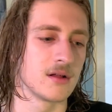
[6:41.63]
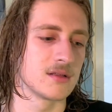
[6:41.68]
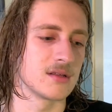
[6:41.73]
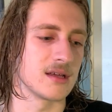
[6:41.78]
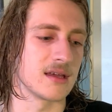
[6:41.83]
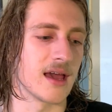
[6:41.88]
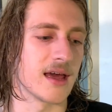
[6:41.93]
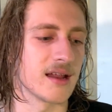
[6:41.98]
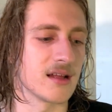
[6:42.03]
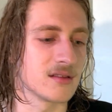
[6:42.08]

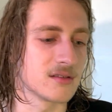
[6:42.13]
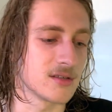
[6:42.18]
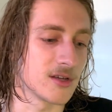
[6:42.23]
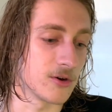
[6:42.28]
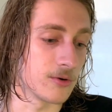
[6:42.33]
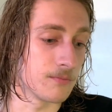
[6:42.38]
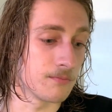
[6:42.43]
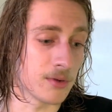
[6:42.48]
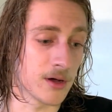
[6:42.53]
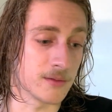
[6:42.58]
get into.
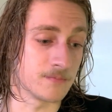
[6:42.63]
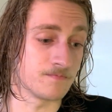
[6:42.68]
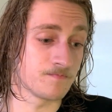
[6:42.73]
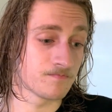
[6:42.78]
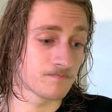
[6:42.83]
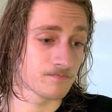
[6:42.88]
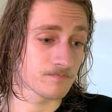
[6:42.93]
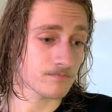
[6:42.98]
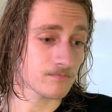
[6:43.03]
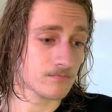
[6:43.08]
But
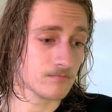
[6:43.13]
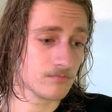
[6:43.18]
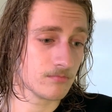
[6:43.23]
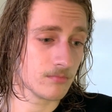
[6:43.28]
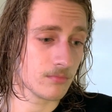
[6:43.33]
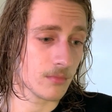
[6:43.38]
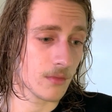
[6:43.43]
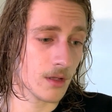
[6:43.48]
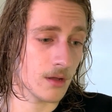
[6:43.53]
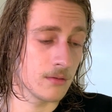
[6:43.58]

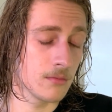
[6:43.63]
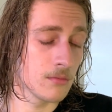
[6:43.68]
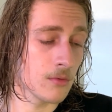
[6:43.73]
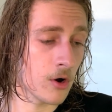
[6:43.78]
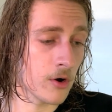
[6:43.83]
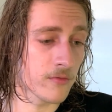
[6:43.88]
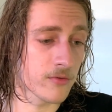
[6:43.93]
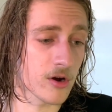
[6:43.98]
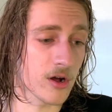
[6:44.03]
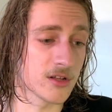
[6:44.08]

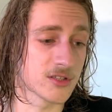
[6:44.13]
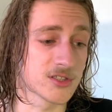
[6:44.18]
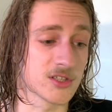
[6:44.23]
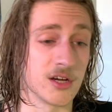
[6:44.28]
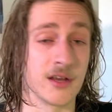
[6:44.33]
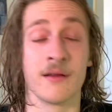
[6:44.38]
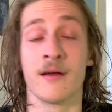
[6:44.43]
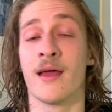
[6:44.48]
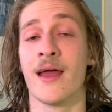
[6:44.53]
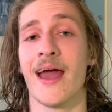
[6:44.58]
overall, it's
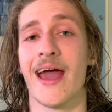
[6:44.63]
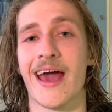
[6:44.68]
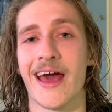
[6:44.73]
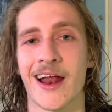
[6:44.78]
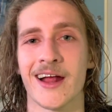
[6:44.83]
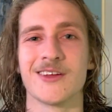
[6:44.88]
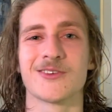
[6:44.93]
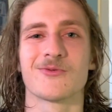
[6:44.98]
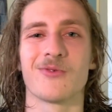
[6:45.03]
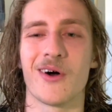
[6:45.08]
good. And I
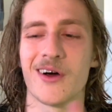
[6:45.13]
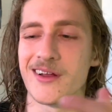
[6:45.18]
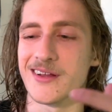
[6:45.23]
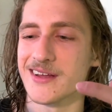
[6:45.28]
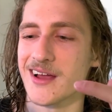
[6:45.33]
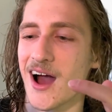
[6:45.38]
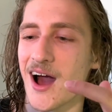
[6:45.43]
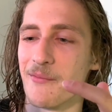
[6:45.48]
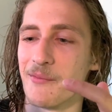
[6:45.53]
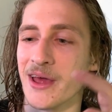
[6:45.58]
just wanted to
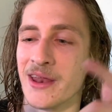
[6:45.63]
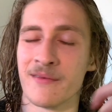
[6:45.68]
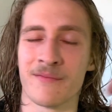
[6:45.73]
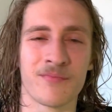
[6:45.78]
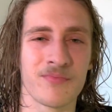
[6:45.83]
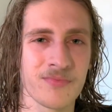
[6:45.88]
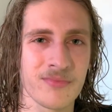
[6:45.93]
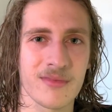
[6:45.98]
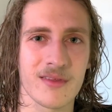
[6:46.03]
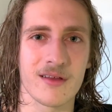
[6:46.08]
comment,
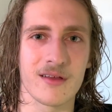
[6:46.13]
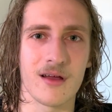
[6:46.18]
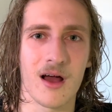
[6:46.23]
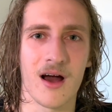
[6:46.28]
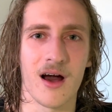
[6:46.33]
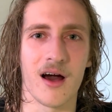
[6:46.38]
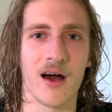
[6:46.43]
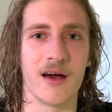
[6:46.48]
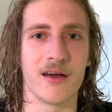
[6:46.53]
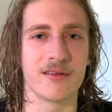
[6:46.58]

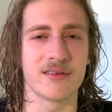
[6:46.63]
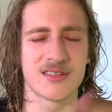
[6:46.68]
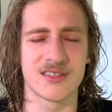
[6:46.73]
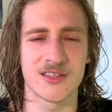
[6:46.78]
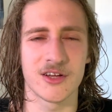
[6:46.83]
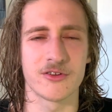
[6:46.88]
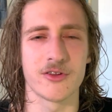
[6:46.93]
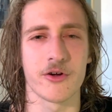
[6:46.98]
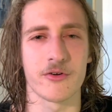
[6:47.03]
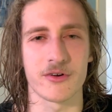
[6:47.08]

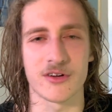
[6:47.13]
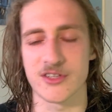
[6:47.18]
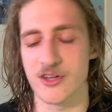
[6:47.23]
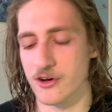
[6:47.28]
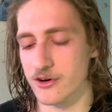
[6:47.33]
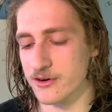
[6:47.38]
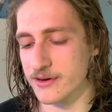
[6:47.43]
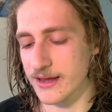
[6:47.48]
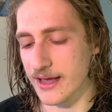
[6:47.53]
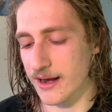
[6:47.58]
still no
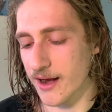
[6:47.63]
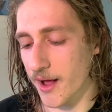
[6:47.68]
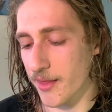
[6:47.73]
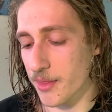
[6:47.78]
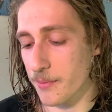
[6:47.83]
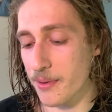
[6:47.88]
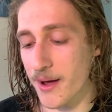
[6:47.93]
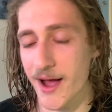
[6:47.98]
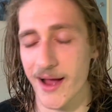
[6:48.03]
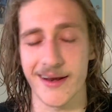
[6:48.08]
return date on the
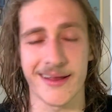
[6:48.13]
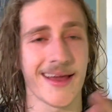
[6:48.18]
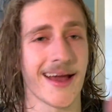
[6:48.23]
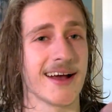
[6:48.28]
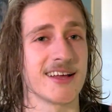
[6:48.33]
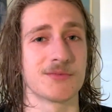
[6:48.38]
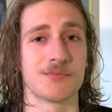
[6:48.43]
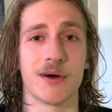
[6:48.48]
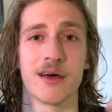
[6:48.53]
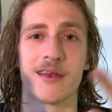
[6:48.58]

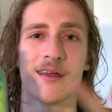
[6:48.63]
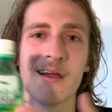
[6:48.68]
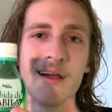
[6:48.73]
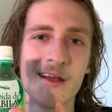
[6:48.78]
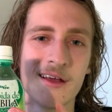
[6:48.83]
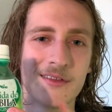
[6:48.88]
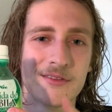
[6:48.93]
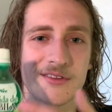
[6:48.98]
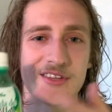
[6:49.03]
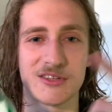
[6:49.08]
podcast, but
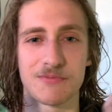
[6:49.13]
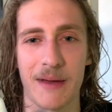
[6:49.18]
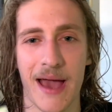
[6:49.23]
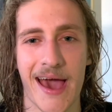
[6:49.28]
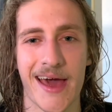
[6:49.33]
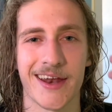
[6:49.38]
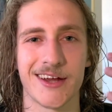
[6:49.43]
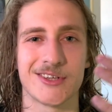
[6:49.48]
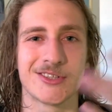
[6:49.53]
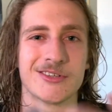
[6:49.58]
the
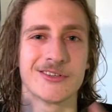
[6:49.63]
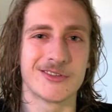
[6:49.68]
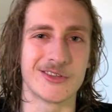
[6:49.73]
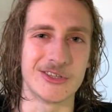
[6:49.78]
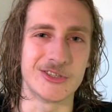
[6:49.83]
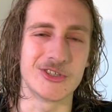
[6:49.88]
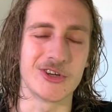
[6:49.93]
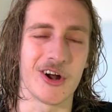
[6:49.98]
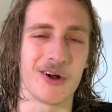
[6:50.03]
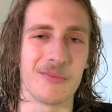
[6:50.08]
Spanish, the
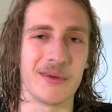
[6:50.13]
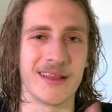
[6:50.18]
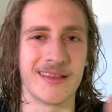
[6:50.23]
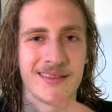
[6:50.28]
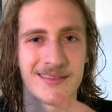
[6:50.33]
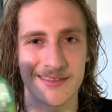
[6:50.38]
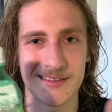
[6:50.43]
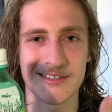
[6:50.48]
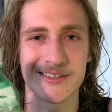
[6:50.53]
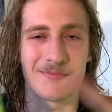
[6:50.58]

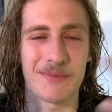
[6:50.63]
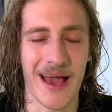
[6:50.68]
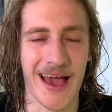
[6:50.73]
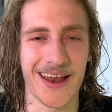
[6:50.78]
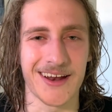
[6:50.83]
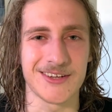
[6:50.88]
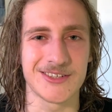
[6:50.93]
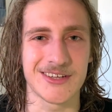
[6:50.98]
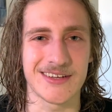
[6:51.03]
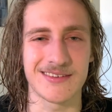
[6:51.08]
German, the
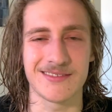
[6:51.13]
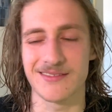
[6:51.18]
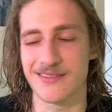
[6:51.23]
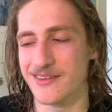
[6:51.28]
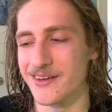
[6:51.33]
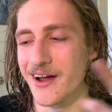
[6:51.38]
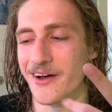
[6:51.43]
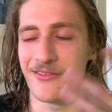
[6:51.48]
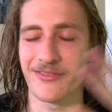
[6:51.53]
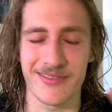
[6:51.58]
Spanish,
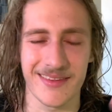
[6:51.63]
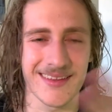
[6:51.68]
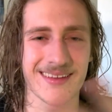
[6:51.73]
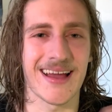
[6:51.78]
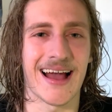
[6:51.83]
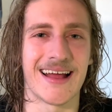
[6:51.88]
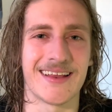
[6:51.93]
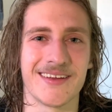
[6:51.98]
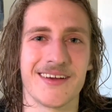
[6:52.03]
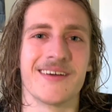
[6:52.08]

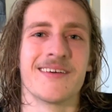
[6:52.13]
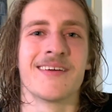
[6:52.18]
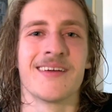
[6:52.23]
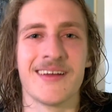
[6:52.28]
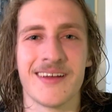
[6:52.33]
got to